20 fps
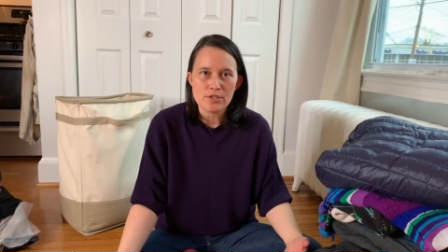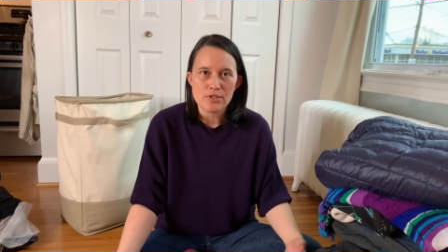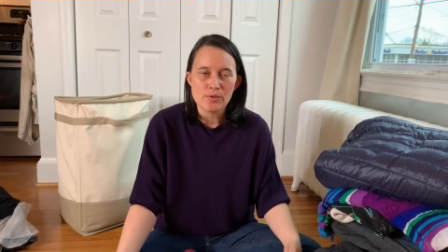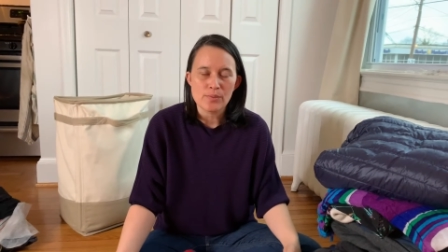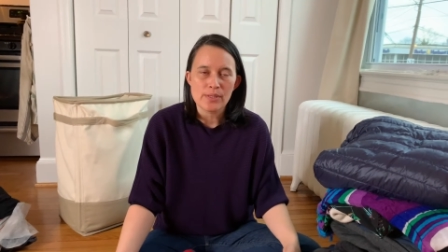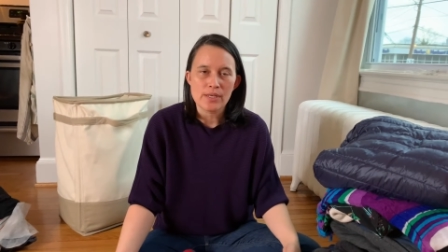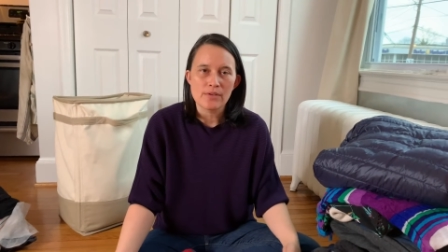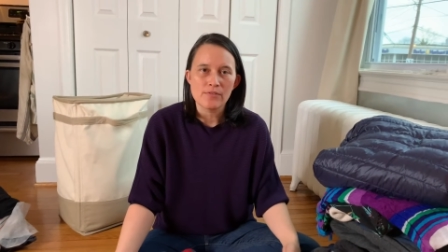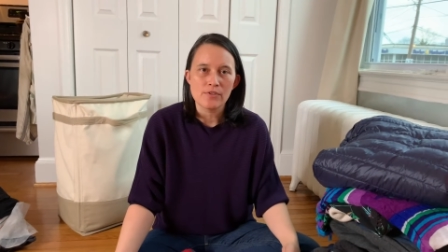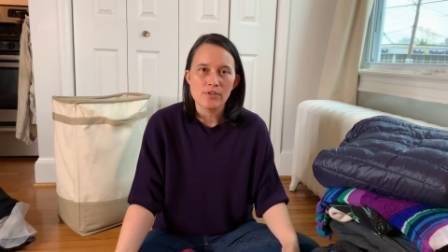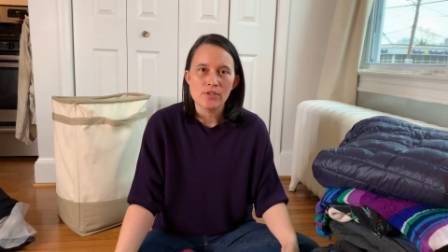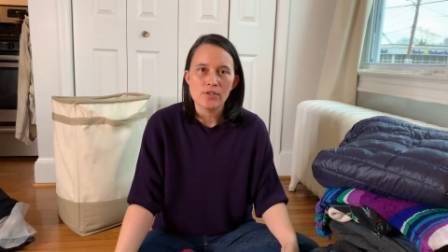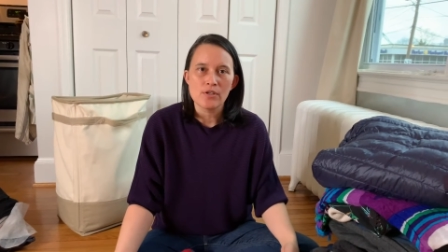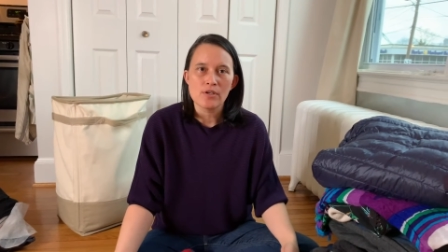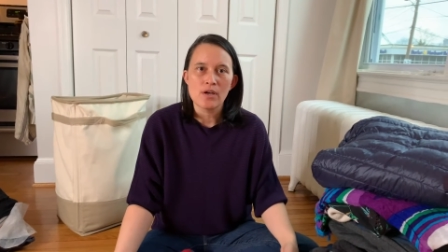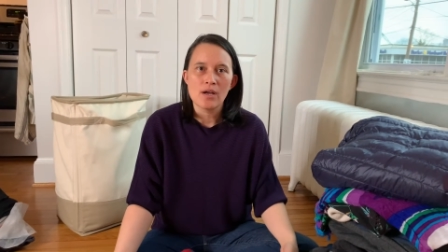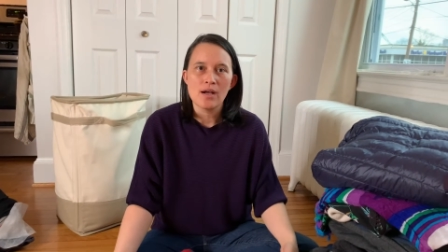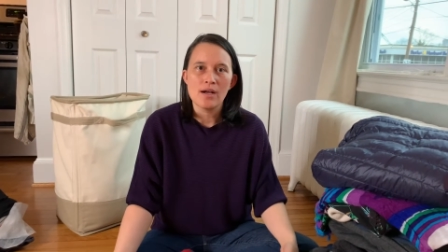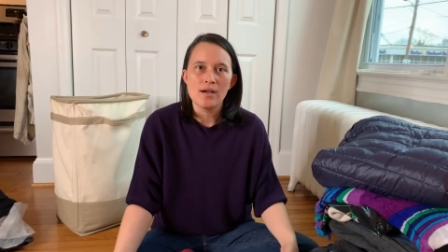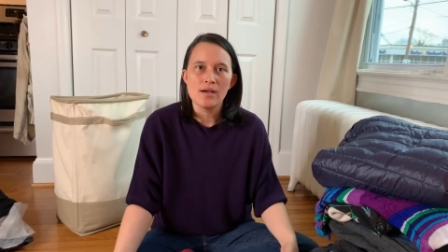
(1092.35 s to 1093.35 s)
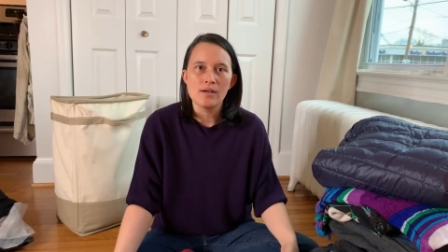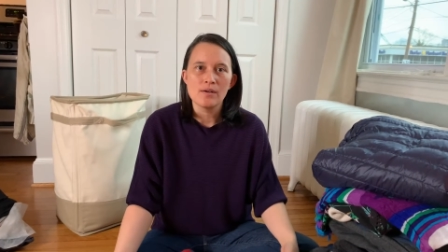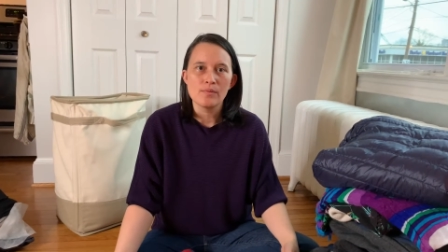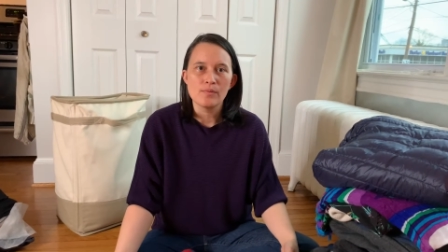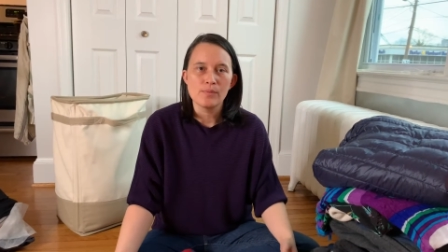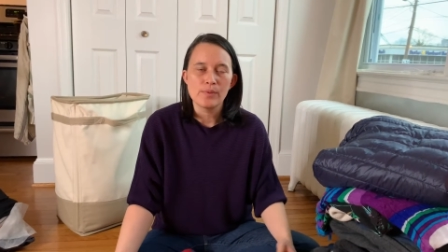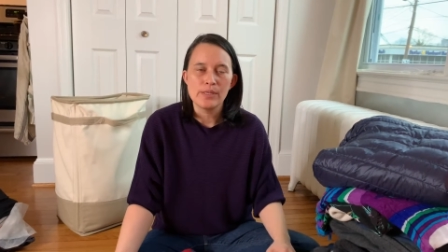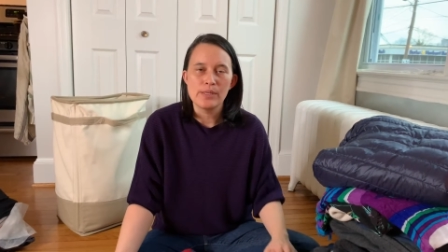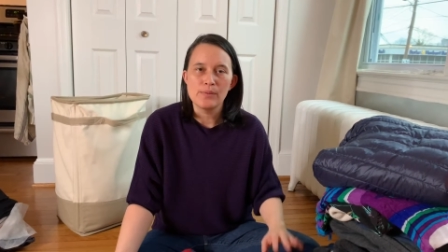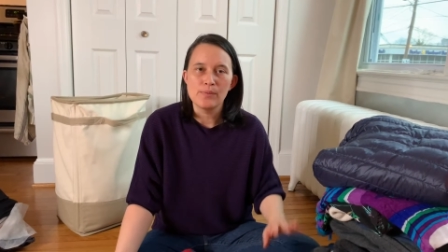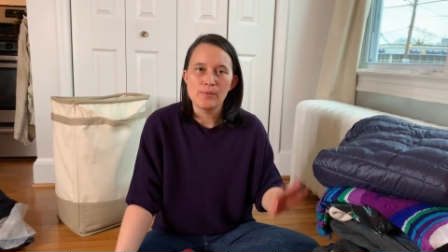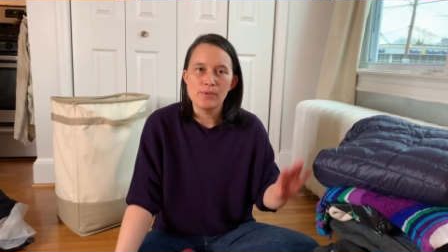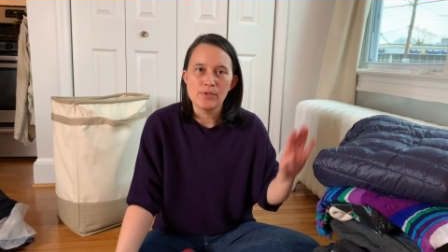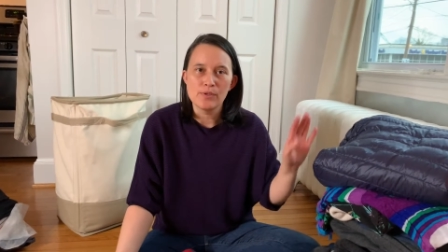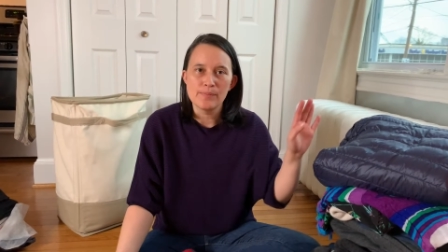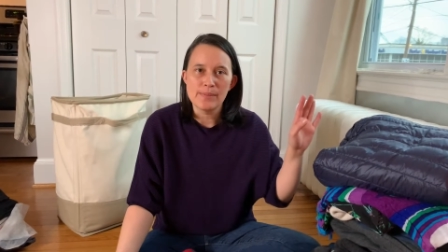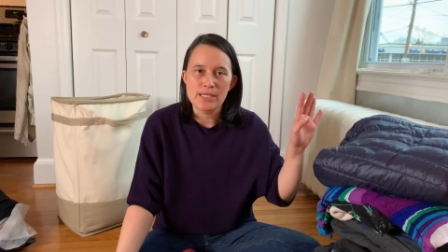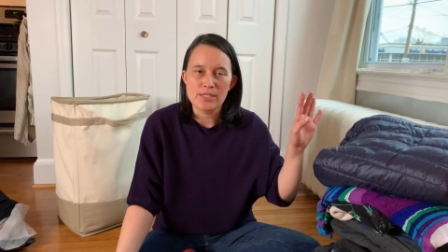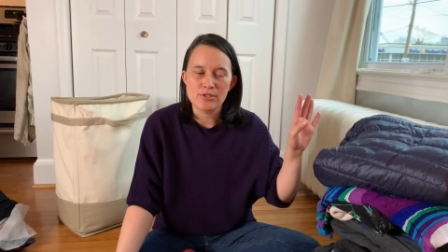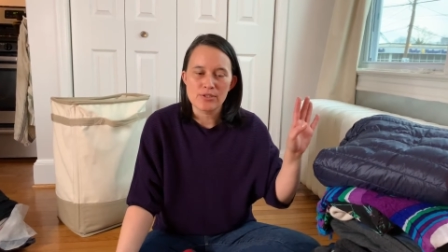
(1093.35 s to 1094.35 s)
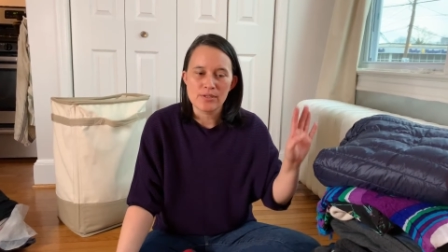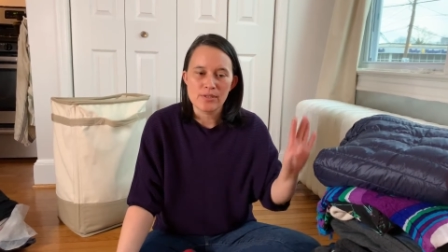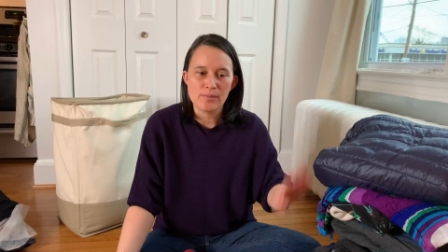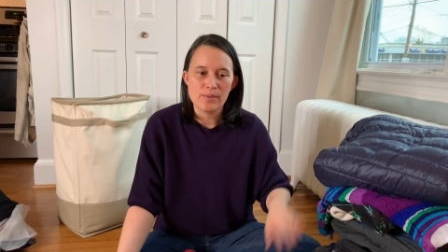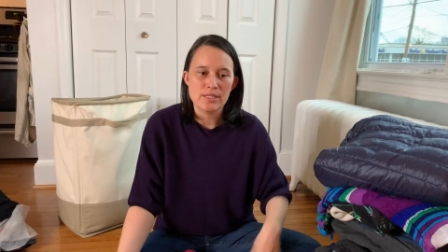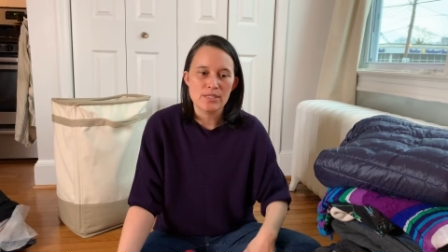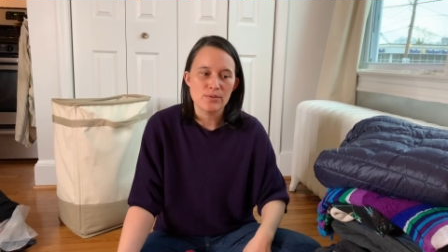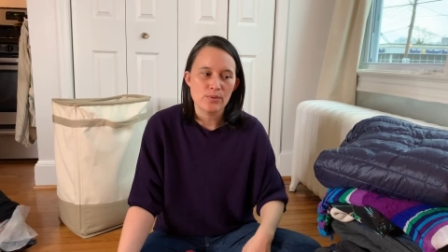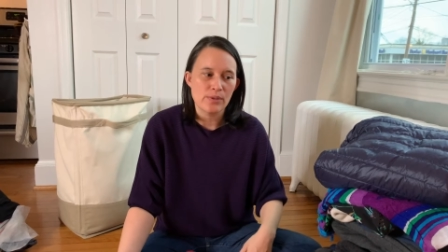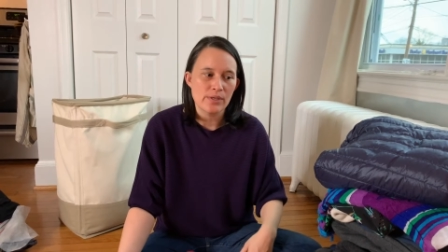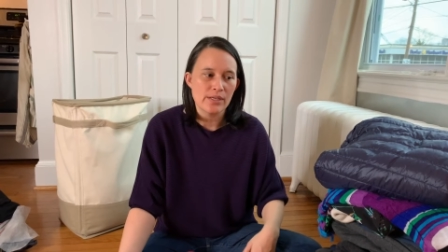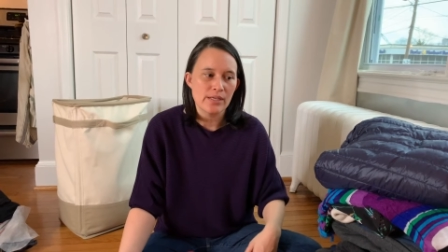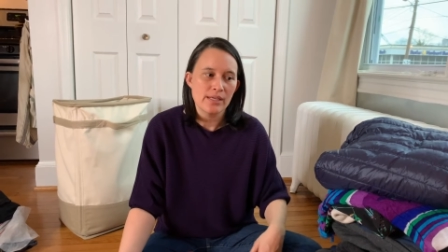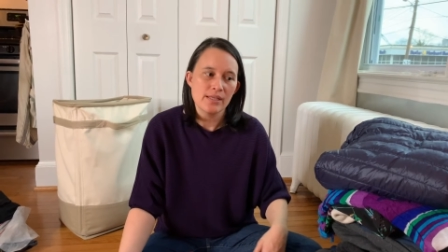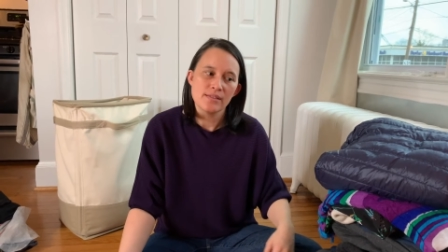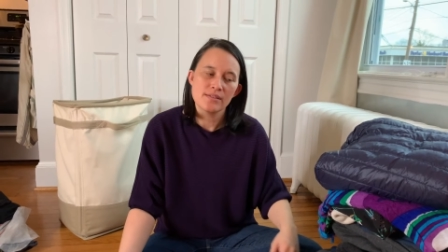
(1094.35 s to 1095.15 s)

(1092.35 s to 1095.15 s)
or whatever, we will make sure that we sort it.